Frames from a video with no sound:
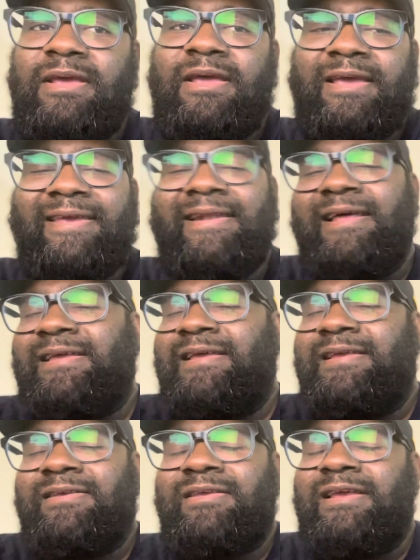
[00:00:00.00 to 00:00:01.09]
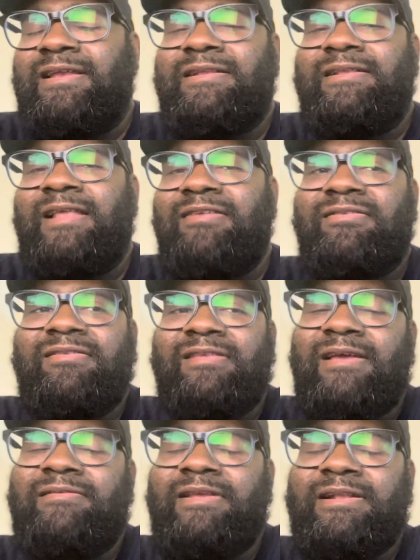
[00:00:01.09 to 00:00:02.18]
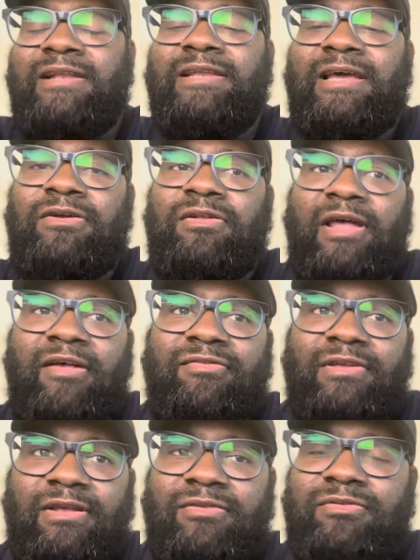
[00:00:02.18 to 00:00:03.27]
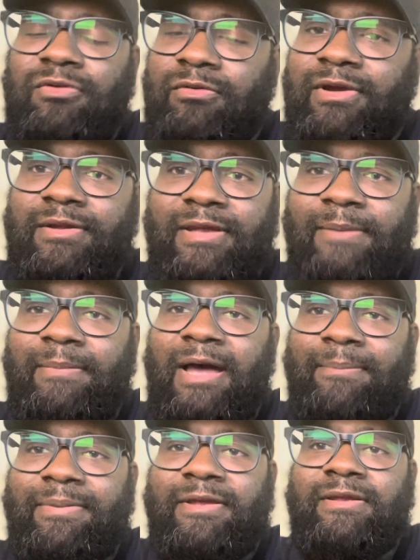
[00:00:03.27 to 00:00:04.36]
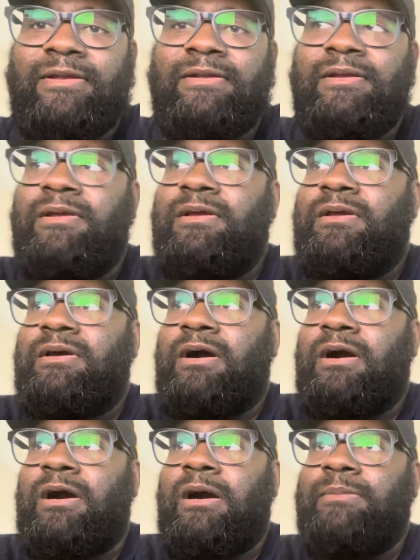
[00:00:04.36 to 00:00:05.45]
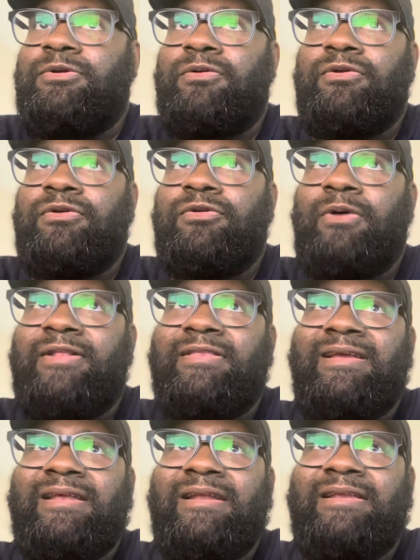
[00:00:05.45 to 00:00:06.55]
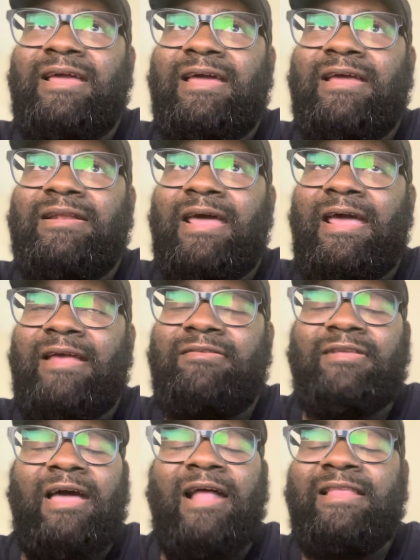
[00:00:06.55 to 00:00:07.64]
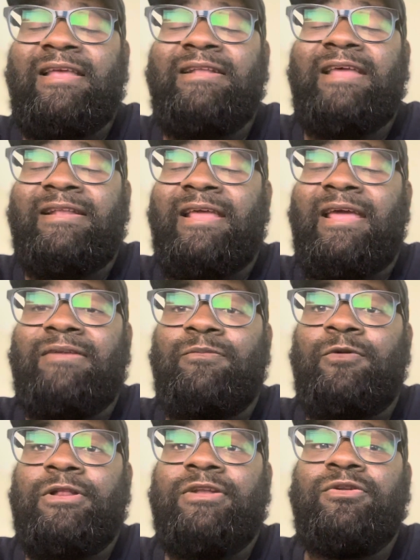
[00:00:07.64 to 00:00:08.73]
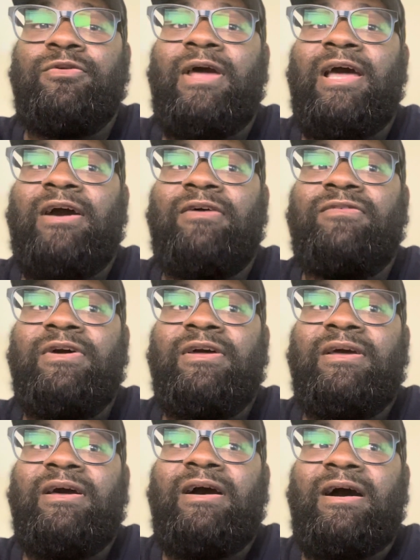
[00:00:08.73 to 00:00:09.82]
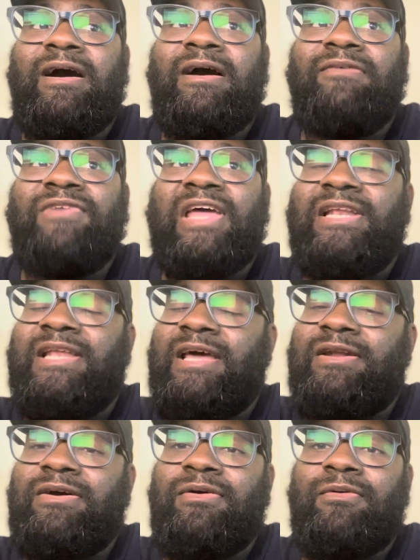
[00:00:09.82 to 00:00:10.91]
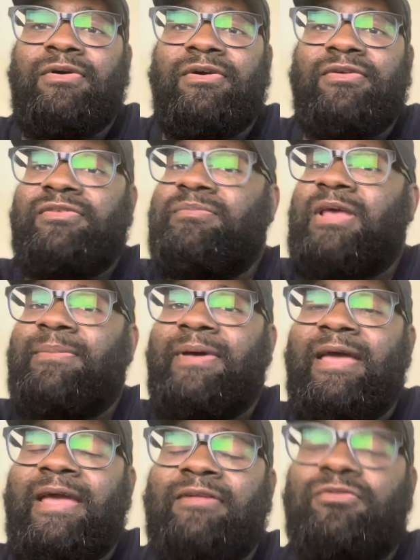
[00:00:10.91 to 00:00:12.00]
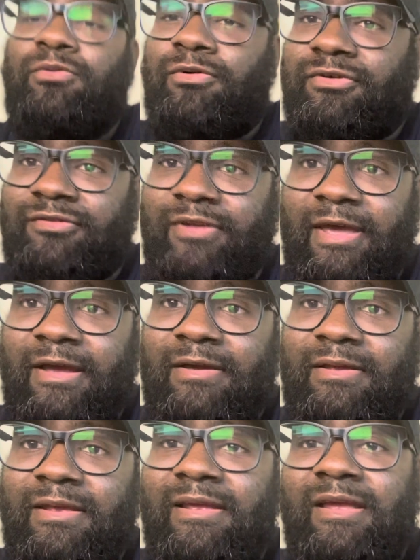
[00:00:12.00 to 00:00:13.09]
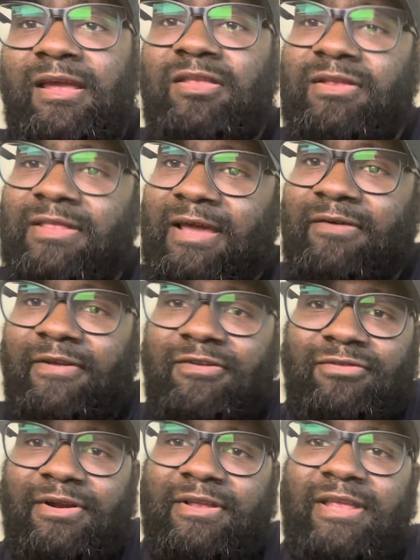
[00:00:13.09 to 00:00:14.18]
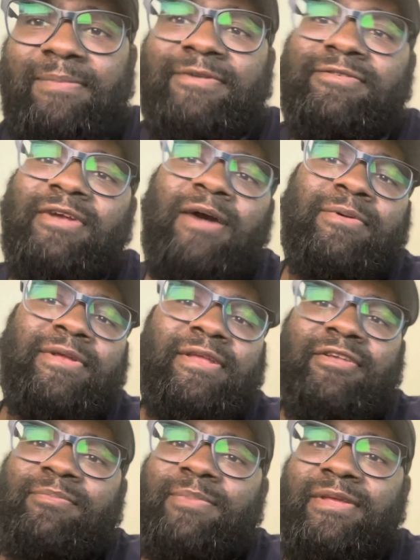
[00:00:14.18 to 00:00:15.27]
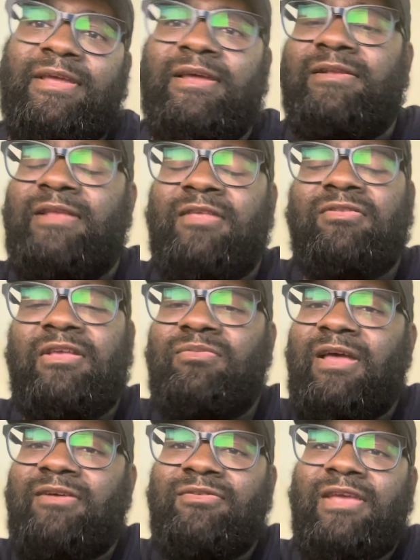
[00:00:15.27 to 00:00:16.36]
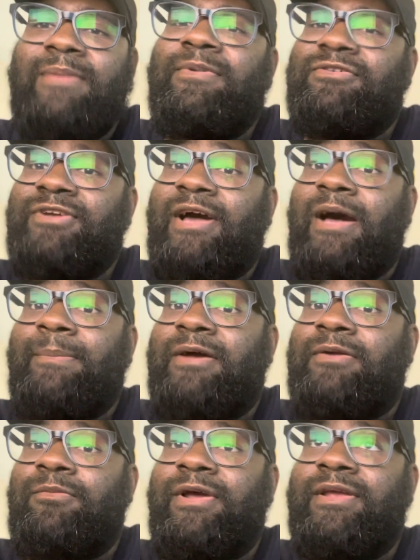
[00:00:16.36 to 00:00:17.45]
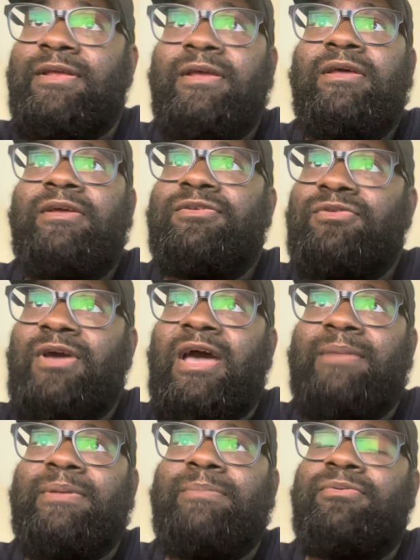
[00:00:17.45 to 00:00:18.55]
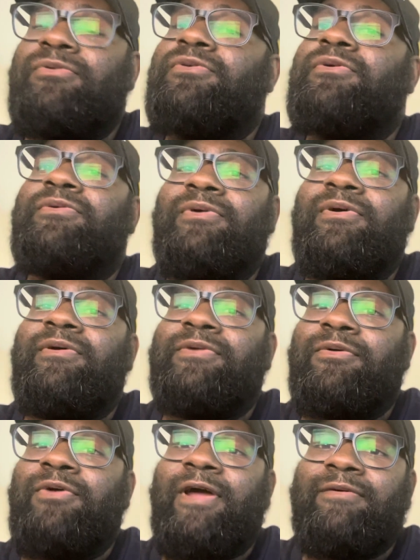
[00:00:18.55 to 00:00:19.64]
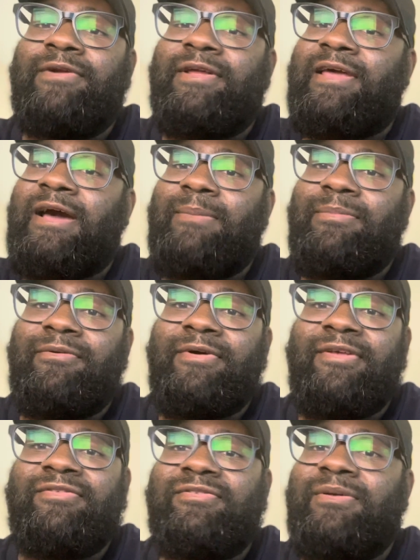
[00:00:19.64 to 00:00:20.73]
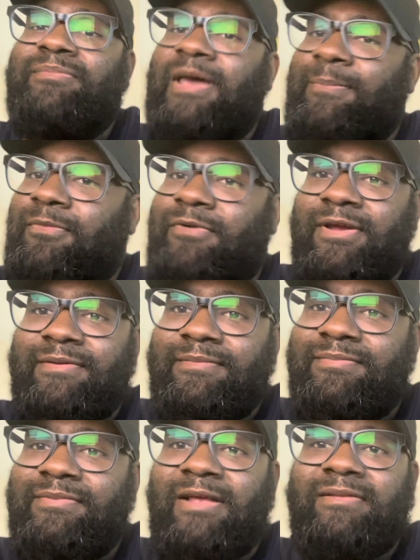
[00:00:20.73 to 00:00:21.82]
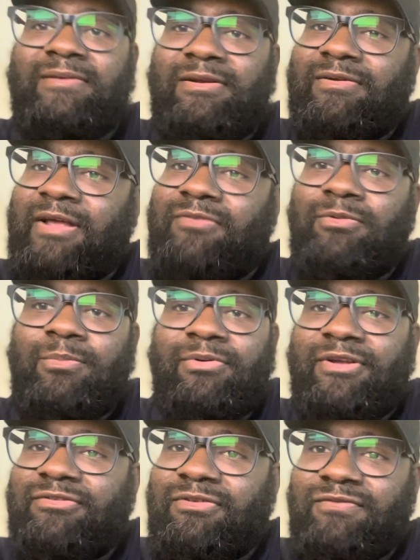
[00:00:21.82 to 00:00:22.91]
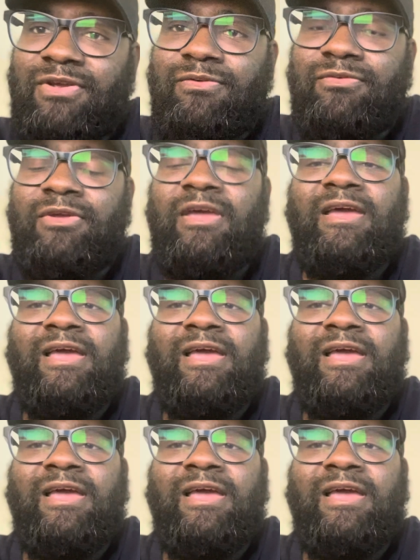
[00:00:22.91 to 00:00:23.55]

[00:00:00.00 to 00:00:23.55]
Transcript: And that's the same thing that Dan Orlovsky is doing, in my opinion. Do I think that Dan hates? I think that Dan really do have vendetta or some type of hate towards Dak. Either that or he's trying to keep his job with ESPN. That's how you keep your job, by the way. You got to be brutal on the Cowboys some type of way. That's what brings the views.